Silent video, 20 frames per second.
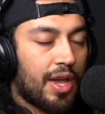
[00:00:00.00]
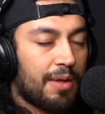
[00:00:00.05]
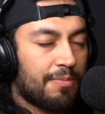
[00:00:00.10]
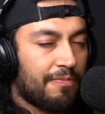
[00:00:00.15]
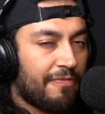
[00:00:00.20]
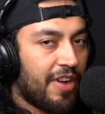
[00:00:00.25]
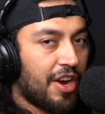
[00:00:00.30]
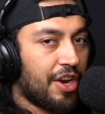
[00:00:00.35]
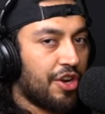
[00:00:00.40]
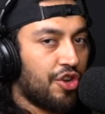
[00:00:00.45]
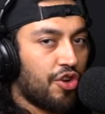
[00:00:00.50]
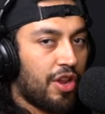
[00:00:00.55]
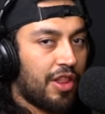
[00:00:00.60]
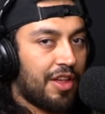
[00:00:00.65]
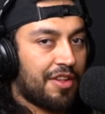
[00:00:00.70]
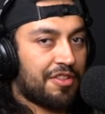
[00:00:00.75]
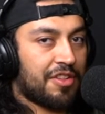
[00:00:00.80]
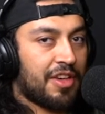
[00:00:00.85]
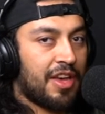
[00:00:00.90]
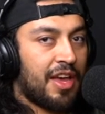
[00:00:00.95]
Very new to
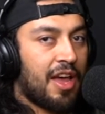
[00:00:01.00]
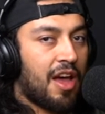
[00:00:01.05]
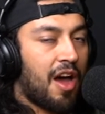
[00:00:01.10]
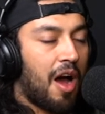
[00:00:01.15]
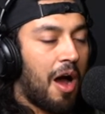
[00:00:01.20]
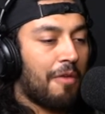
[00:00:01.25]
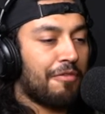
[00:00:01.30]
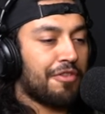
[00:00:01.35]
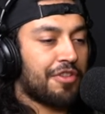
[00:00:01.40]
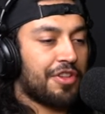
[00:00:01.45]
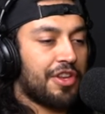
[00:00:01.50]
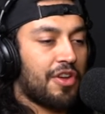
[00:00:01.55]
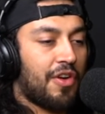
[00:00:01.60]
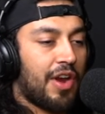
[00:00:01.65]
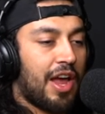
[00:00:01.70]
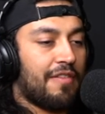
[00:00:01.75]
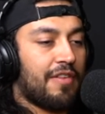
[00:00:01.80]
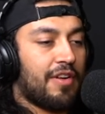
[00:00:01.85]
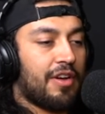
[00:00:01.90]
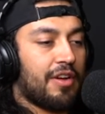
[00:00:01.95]
this. Obviously don't
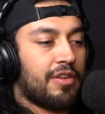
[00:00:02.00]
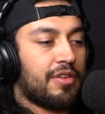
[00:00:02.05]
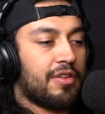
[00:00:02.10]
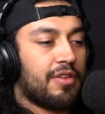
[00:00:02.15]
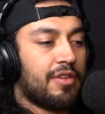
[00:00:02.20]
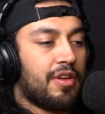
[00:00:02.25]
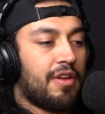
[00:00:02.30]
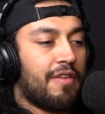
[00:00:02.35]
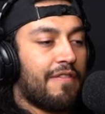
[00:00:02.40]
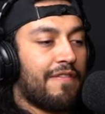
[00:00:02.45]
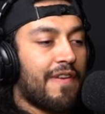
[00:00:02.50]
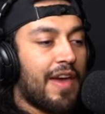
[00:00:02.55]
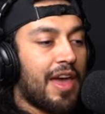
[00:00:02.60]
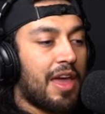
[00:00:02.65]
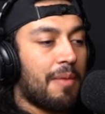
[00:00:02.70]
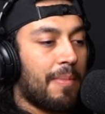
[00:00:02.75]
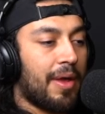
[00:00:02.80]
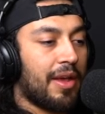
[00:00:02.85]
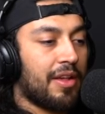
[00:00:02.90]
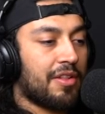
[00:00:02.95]
have a
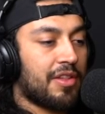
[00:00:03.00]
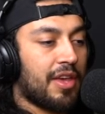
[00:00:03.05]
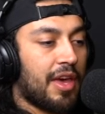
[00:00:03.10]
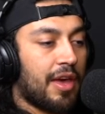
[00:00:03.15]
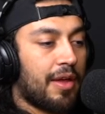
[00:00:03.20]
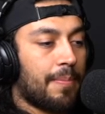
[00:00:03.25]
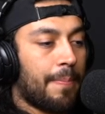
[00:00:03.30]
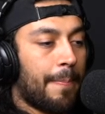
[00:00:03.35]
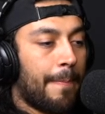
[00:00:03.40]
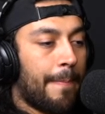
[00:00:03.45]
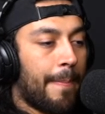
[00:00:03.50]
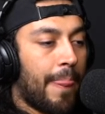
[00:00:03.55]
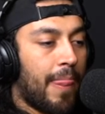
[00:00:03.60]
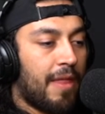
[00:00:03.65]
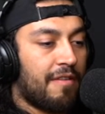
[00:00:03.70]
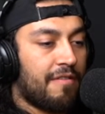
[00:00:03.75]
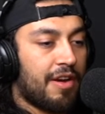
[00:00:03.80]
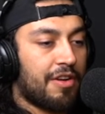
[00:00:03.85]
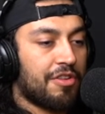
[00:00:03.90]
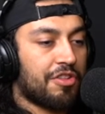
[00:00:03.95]
fan base yet.
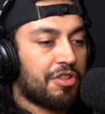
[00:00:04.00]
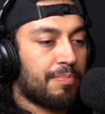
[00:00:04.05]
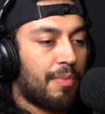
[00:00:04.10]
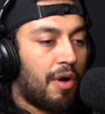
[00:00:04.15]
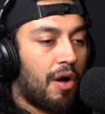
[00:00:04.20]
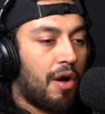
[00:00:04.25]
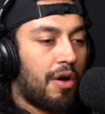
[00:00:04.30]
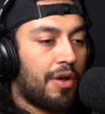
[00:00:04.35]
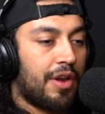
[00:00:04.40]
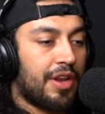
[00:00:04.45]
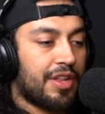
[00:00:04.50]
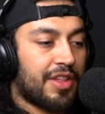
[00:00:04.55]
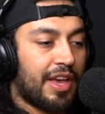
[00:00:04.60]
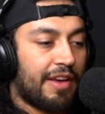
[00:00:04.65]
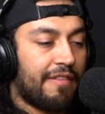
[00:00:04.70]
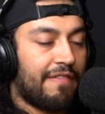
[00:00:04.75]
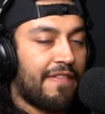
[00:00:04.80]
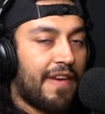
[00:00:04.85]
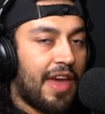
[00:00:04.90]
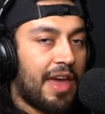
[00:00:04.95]
Very small, and it's
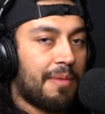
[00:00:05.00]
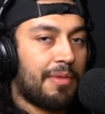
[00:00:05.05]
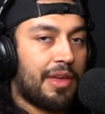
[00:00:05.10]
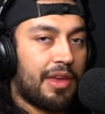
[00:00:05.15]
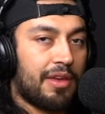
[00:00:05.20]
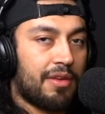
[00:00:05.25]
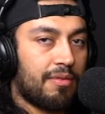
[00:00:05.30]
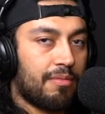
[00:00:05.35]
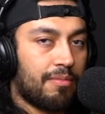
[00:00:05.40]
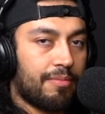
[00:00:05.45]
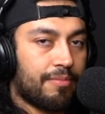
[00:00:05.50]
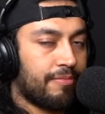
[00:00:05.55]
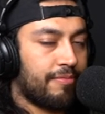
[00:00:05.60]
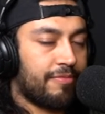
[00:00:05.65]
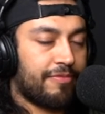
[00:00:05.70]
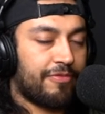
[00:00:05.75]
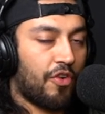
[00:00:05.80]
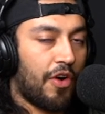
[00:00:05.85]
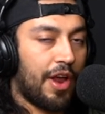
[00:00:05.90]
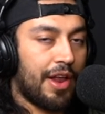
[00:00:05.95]
like family,
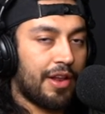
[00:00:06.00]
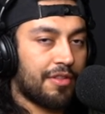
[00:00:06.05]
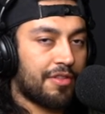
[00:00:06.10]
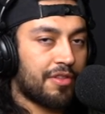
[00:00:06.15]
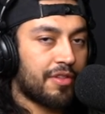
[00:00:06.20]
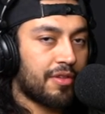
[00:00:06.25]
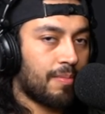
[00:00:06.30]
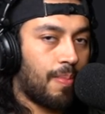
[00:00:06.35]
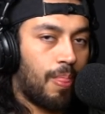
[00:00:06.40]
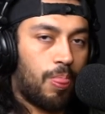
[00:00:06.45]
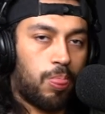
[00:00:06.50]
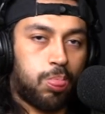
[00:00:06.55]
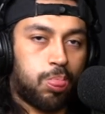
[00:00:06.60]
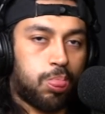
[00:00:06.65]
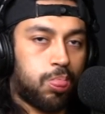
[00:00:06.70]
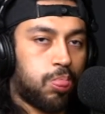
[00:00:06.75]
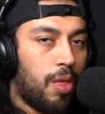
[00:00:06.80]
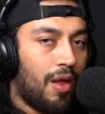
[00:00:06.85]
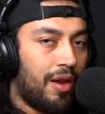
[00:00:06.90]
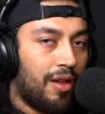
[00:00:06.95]
friends,
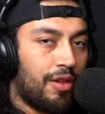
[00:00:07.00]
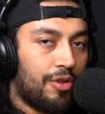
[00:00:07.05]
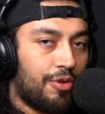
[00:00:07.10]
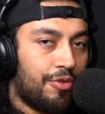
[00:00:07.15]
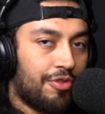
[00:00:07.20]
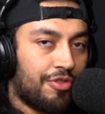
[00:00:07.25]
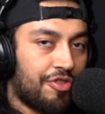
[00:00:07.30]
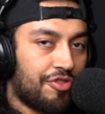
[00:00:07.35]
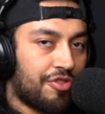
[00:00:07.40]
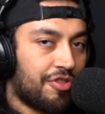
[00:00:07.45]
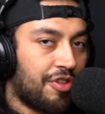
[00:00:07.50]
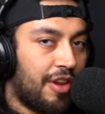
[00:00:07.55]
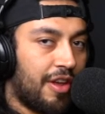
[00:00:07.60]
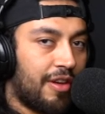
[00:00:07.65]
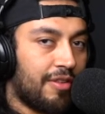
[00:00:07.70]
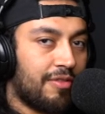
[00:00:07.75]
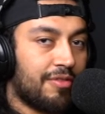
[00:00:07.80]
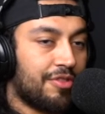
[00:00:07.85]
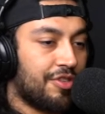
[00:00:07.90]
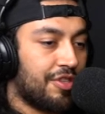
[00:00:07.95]
losers,
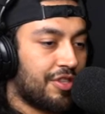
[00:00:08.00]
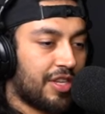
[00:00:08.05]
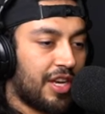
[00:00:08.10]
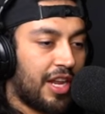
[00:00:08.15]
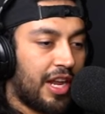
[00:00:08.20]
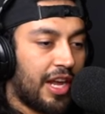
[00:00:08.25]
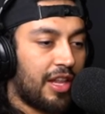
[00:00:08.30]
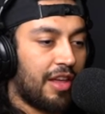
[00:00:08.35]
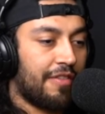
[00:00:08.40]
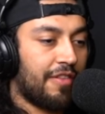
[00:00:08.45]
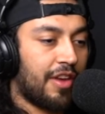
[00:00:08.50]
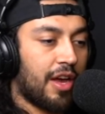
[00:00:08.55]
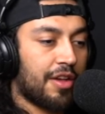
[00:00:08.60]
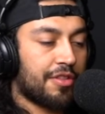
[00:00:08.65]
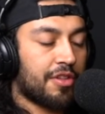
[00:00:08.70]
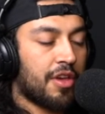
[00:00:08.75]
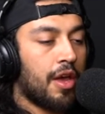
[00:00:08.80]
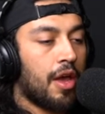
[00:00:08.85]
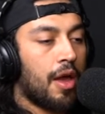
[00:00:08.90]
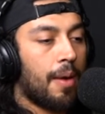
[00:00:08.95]
just kidding. I love you
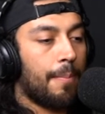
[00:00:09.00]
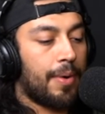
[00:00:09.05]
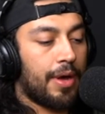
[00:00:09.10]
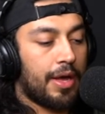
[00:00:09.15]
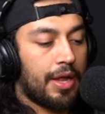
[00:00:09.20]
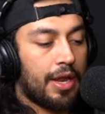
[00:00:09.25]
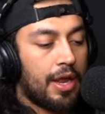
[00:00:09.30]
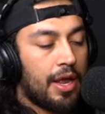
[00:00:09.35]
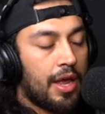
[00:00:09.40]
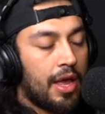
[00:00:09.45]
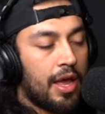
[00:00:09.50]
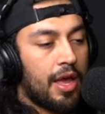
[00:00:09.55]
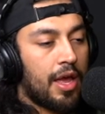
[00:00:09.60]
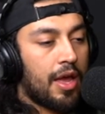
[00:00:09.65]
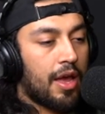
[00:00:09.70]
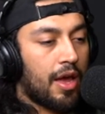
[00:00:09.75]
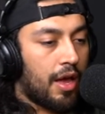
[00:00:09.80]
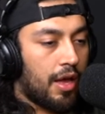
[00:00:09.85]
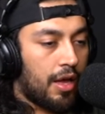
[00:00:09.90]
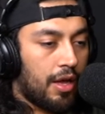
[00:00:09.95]
guys. But
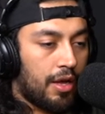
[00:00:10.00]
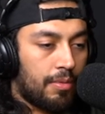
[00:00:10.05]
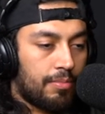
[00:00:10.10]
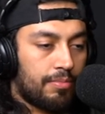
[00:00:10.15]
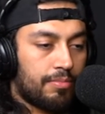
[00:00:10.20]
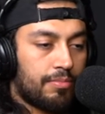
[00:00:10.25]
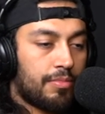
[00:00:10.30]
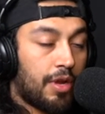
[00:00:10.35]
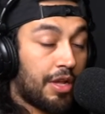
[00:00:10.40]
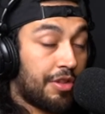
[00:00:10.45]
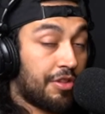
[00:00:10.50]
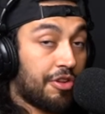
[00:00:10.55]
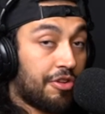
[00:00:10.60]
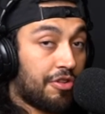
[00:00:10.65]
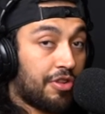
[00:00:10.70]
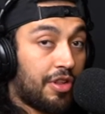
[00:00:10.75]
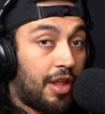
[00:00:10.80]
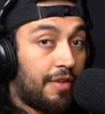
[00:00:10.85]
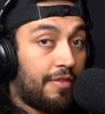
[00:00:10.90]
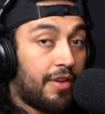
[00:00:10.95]
I
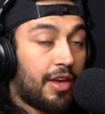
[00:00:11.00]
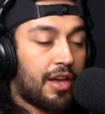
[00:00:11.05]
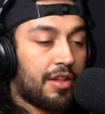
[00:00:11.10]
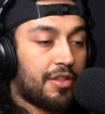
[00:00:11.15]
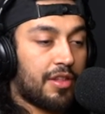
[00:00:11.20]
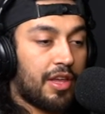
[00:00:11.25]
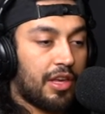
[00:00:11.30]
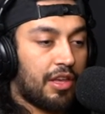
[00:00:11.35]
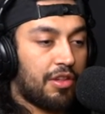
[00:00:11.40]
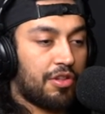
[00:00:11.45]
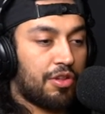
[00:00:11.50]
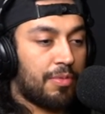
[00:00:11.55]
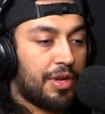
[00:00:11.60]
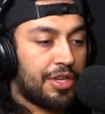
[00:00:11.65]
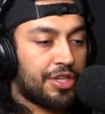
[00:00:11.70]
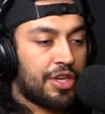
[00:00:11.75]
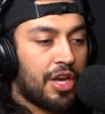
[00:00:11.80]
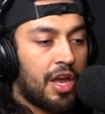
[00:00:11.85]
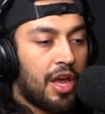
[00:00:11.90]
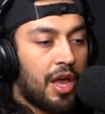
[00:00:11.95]
seriously love you guys. Thank you so much.